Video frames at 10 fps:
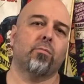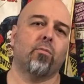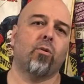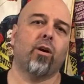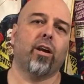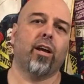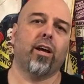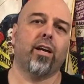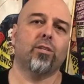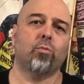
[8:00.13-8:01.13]
right,
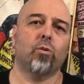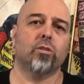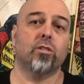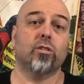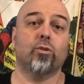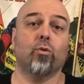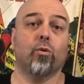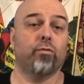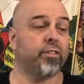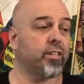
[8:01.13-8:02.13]
as was the score
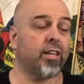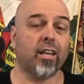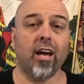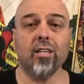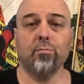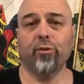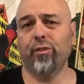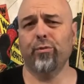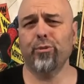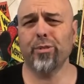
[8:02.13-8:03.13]
for the last movie,
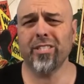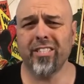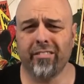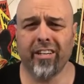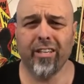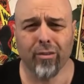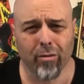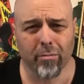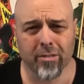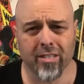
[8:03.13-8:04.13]
which was
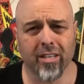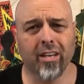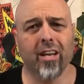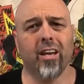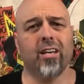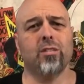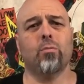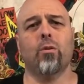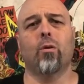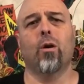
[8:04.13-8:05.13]
79% as
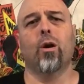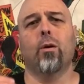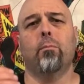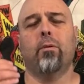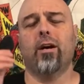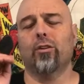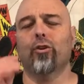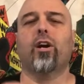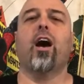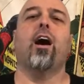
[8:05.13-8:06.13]
well. But
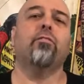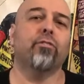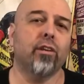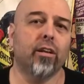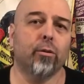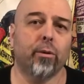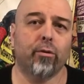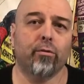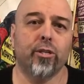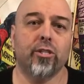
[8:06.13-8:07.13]
look, after a little bit of
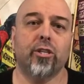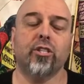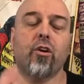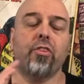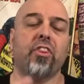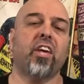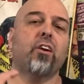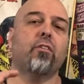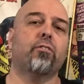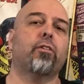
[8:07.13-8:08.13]
research, I think
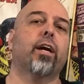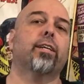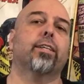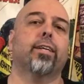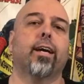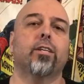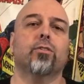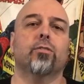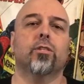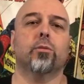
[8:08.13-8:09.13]
I've cracked the case
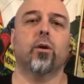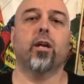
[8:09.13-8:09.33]
on this one.